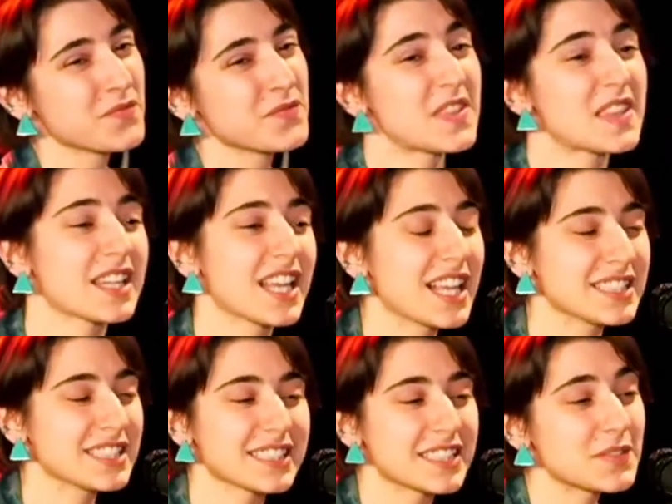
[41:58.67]
And
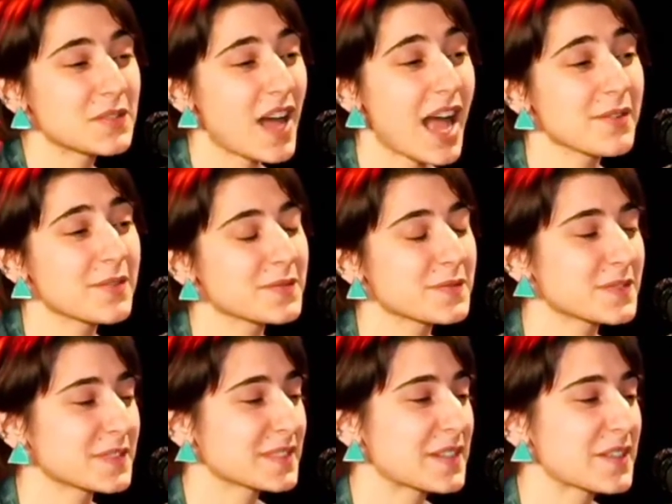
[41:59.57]
I
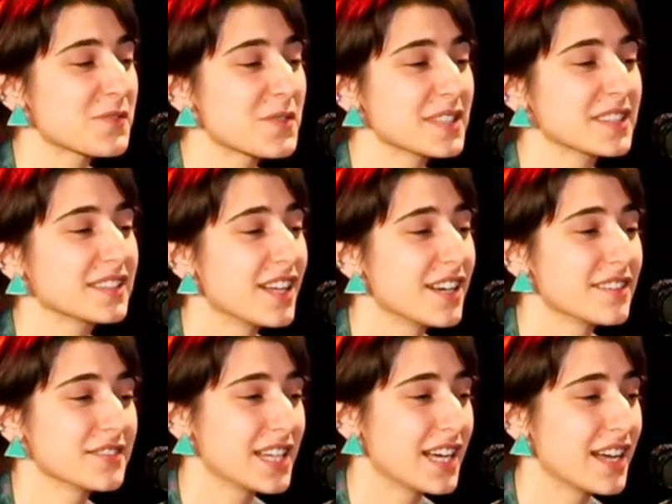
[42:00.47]
would love
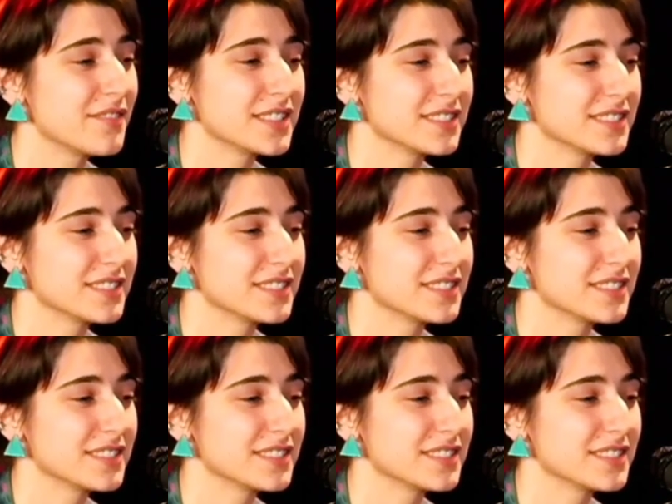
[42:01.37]
to have a